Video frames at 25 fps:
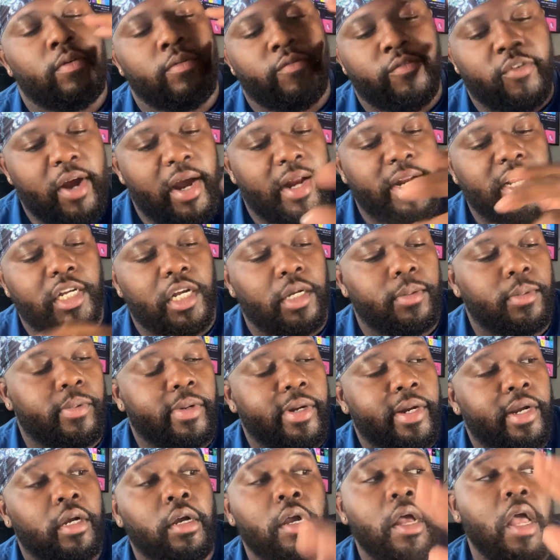Friday come
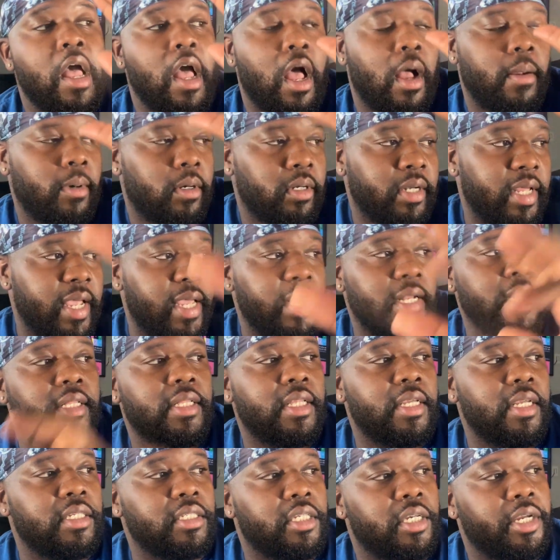around, I'm going to edit
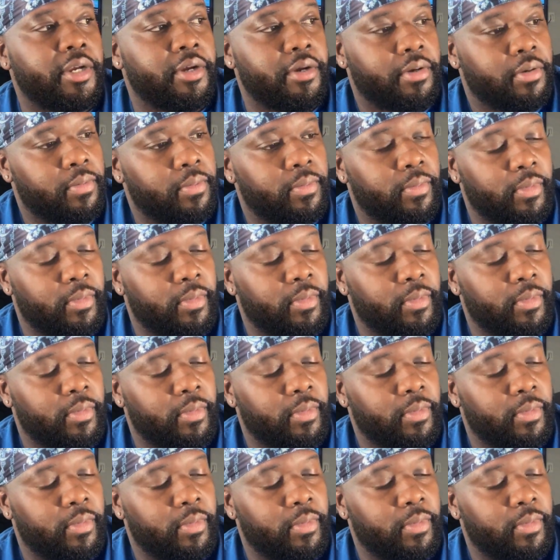these here.